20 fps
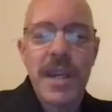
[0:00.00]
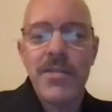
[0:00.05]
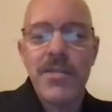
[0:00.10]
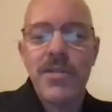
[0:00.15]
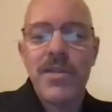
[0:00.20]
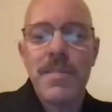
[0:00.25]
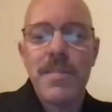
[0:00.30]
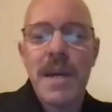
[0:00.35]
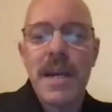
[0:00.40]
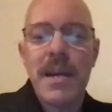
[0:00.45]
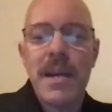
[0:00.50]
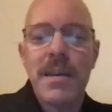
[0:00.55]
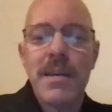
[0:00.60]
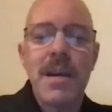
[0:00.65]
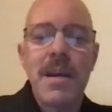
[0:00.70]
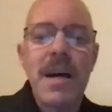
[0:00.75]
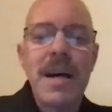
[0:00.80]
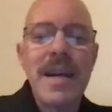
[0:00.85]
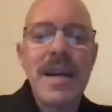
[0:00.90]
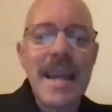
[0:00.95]
to make
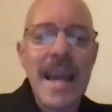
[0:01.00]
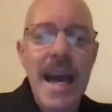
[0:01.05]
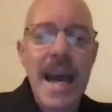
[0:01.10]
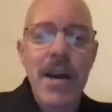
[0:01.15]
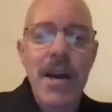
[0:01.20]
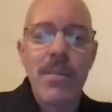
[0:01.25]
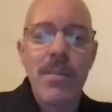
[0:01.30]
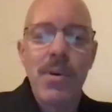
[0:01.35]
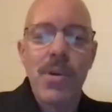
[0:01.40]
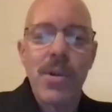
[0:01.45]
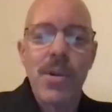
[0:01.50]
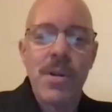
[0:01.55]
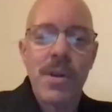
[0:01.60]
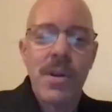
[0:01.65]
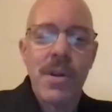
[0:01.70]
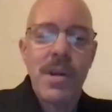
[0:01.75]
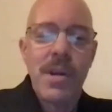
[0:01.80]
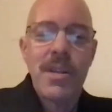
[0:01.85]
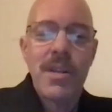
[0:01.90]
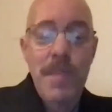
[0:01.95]

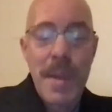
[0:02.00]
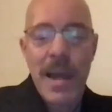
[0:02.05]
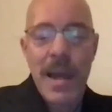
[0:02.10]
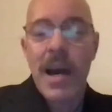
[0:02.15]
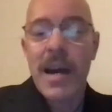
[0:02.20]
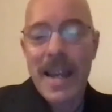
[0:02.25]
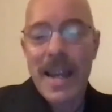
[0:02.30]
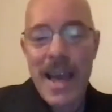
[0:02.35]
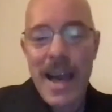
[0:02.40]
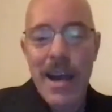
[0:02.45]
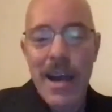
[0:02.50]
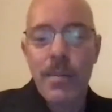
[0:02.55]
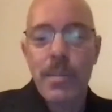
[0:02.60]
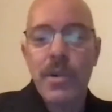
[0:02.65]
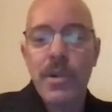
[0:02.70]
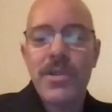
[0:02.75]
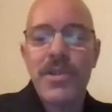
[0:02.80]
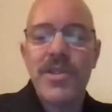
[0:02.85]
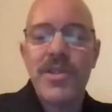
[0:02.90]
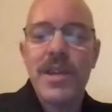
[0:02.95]

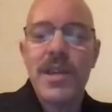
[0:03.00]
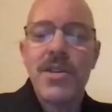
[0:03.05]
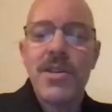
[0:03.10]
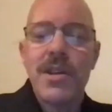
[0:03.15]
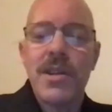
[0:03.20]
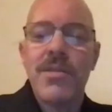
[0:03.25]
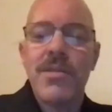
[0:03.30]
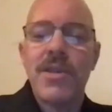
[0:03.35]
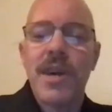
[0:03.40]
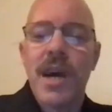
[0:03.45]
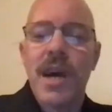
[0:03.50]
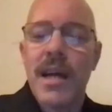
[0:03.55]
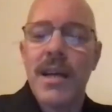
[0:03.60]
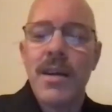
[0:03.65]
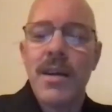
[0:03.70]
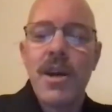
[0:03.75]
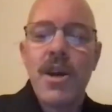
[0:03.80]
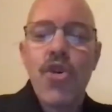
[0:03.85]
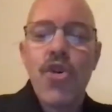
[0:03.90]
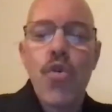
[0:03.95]
unaccountable decisions
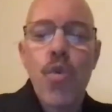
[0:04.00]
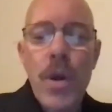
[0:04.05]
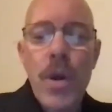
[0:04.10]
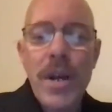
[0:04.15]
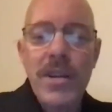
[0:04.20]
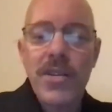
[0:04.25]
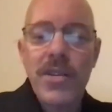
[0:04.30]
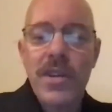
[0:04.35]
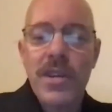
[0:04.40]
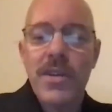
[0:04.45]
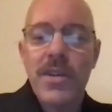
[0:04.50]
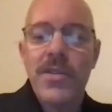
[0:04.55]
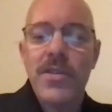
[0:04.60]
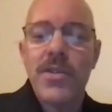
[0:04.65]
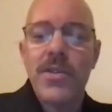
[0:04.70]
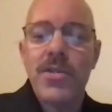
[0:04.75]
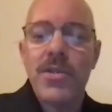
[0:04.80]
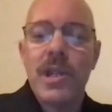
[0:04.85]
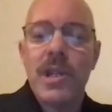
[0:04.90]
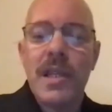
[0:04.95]
on which
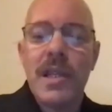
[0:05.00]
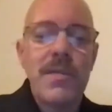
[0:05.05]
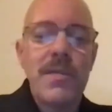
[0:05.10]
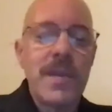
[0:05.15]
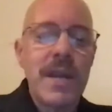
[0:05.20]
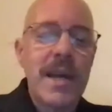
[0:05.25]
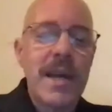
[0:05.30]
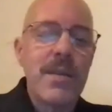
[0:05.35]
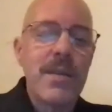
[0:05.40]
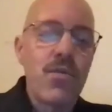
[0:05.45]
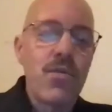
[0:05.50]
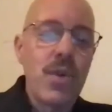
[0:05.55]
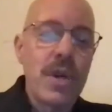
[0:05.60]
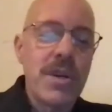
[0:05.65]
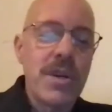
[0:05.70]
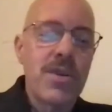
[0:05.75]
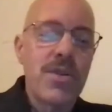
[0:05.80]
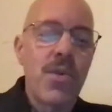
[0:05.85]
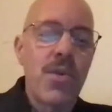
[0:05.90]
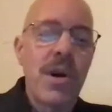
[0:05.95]
citizens should live and
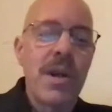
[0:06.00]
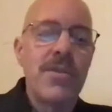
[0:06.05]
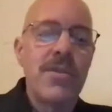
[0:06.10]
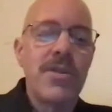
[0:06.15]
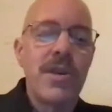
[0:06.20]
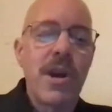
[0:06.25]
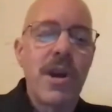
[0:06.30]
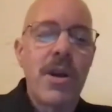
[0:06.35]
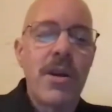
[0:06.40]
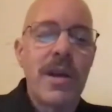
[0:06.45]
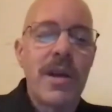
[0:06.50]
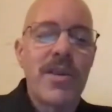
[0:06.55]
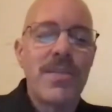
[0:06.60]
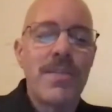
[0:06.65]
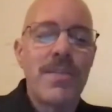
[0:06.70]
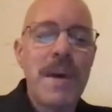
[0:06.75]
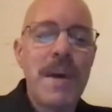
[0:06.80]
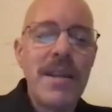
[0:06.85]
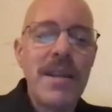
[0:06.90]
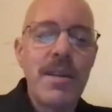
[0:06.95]
which ones are
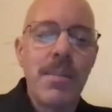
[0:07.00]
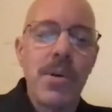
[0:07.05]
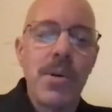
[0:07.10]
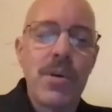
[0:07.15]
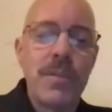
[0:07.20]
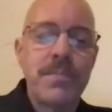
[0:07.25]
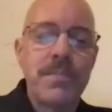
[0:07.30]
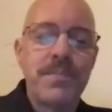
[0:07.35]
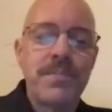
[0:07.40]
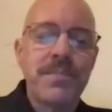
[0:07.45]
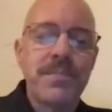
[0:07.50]
expendable.